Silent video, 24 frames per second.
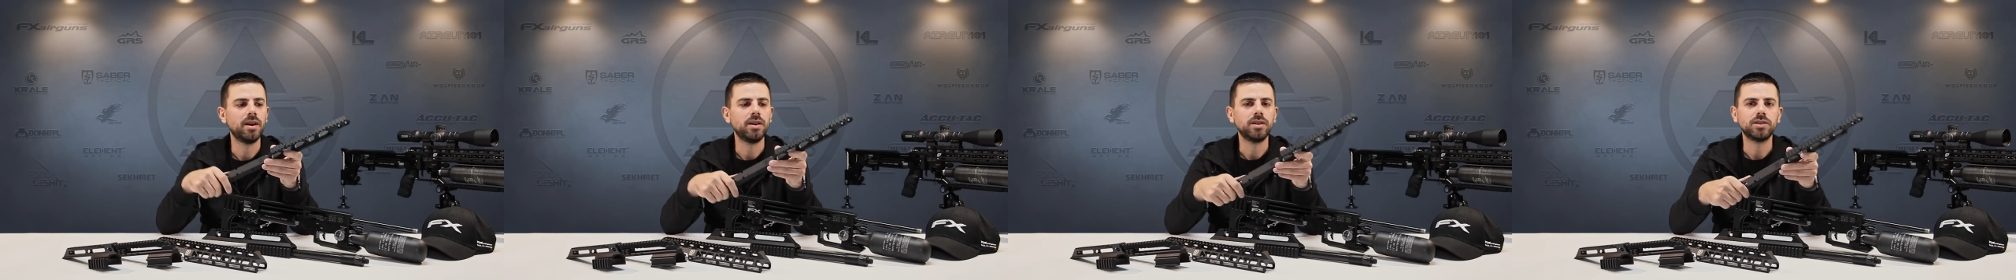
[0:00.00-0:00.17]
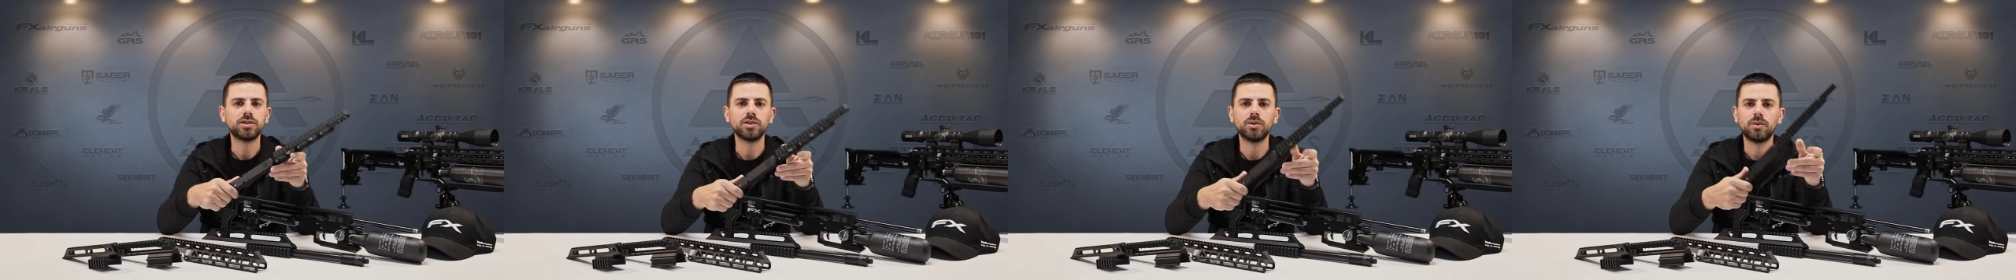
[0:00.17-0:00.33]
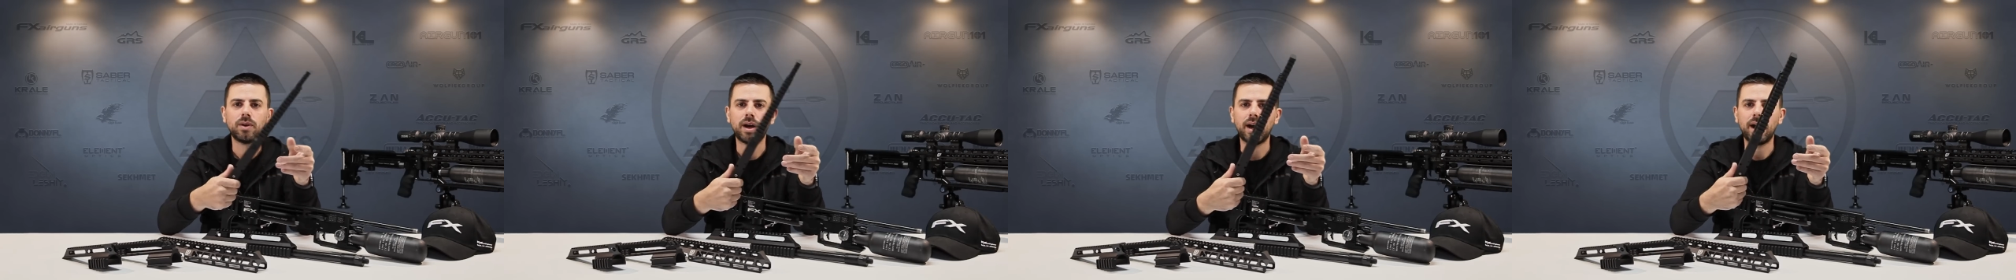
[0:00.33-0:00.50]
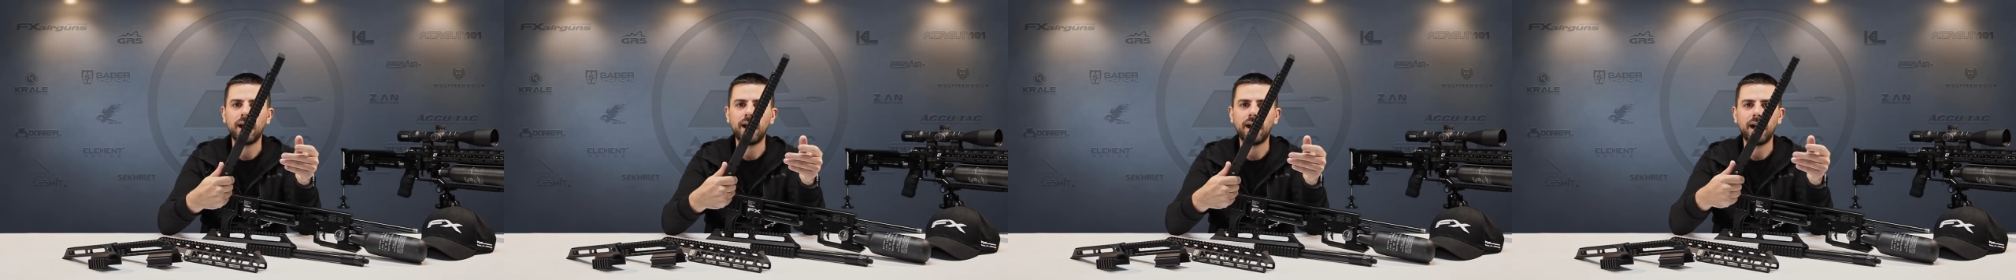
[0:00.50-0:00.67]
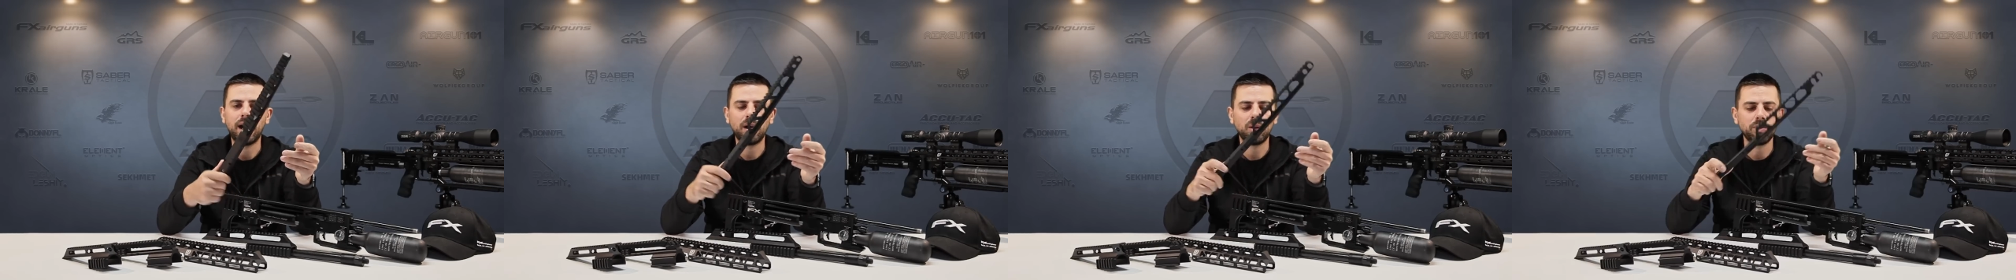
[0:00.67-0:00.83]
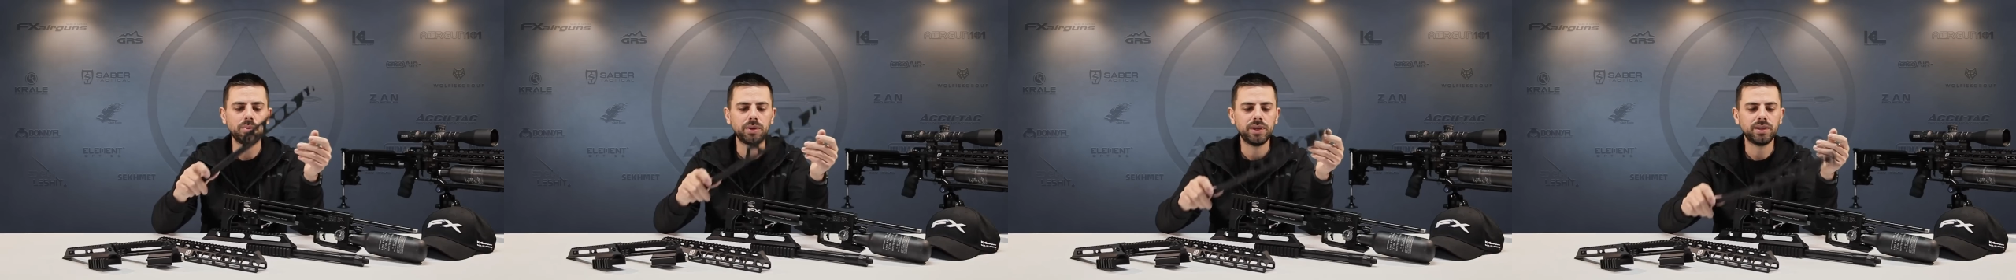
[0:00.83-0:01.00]
So
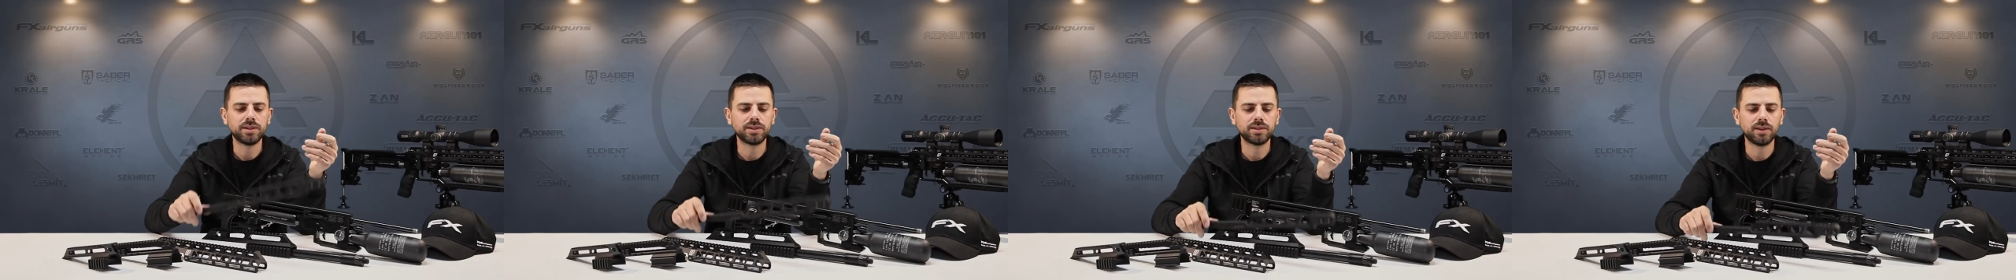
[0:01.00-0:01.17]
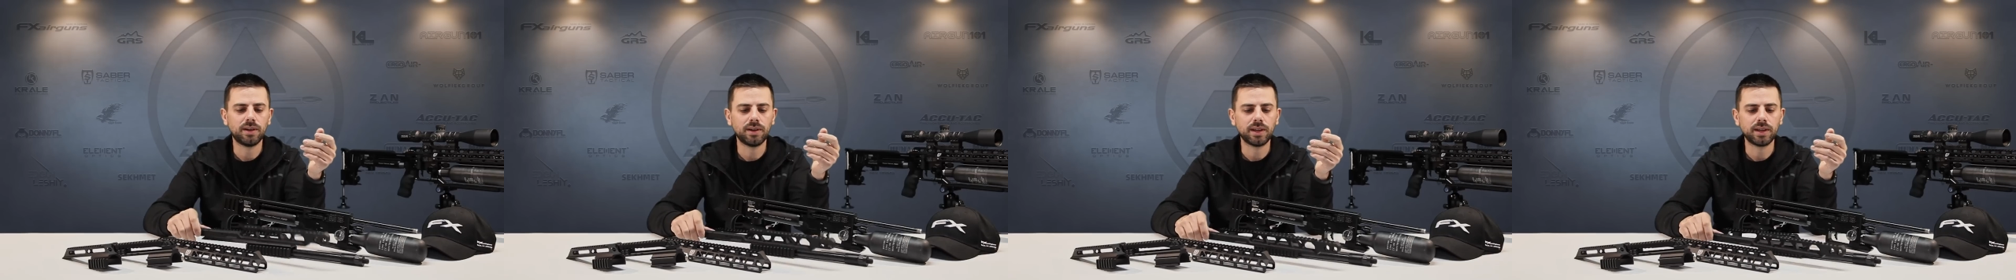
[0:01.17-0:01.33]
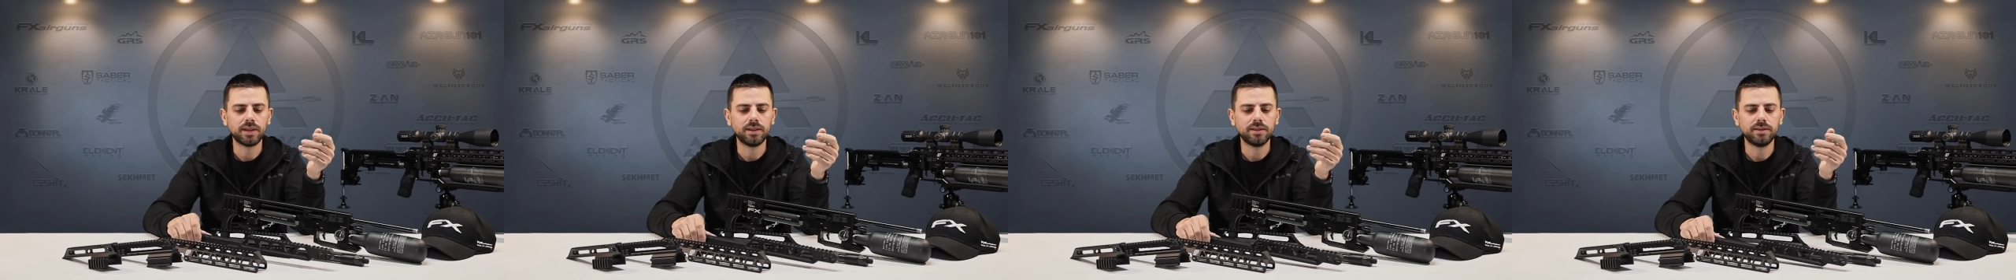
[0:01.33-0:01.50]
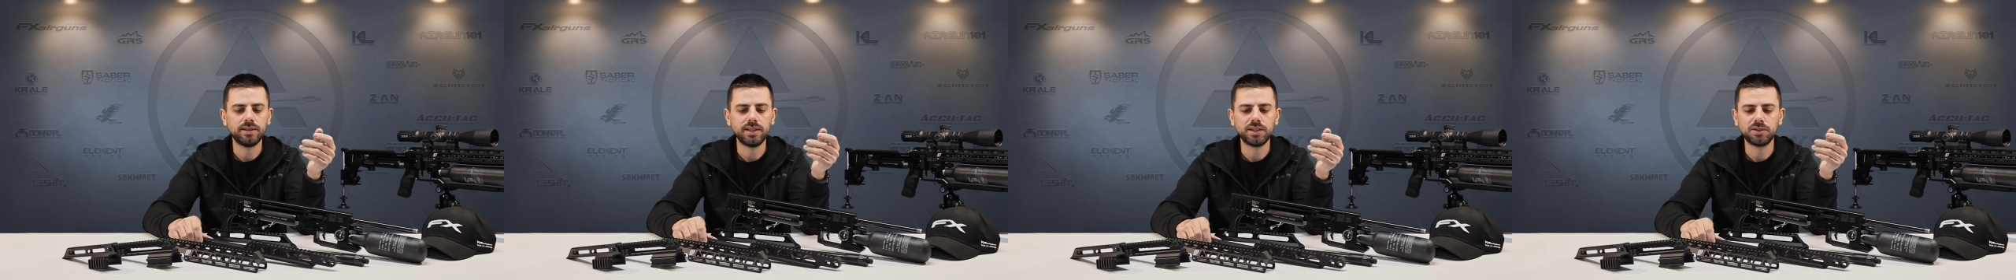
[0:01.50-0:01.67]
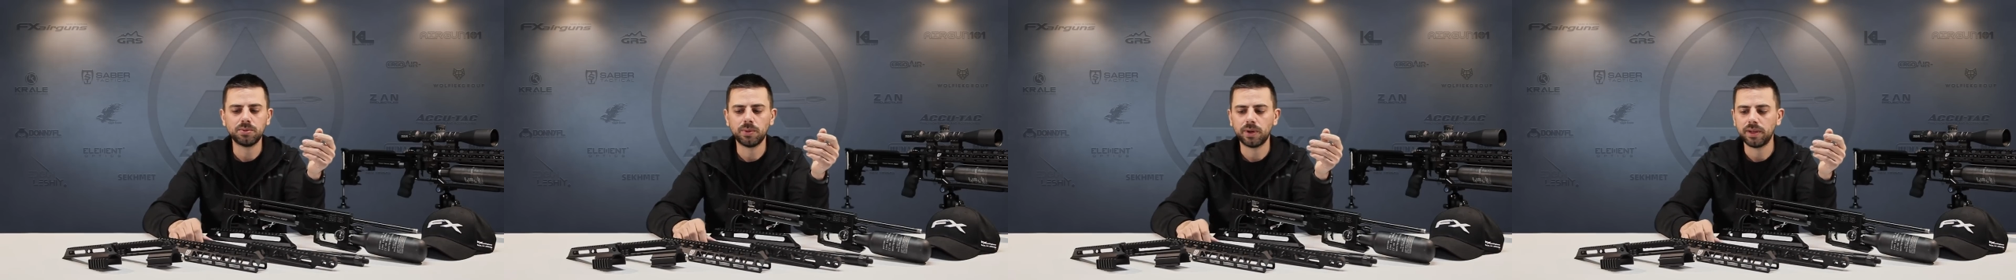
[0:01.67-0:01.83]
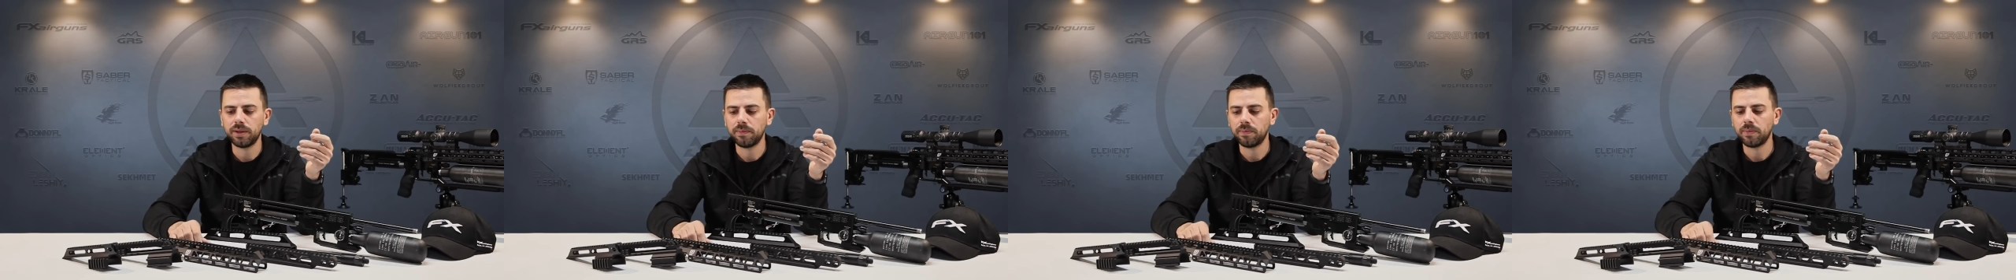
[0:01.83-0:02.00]
I'll be installing
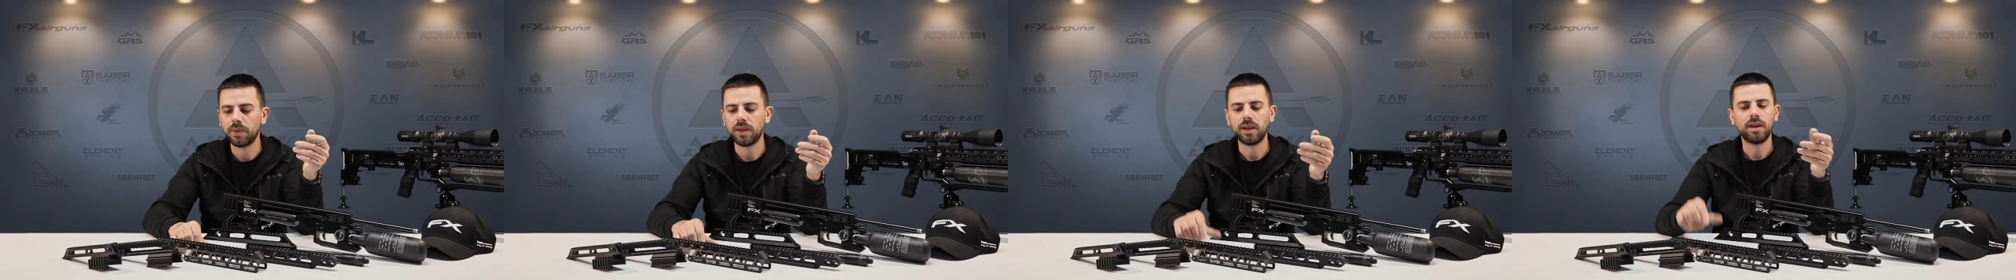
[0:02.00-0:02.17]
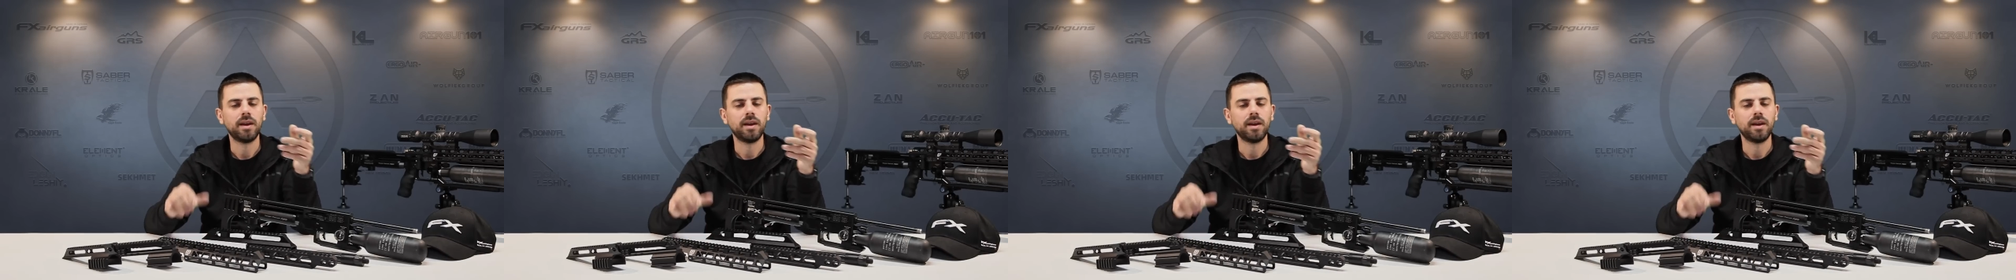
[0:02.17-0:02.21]
this one.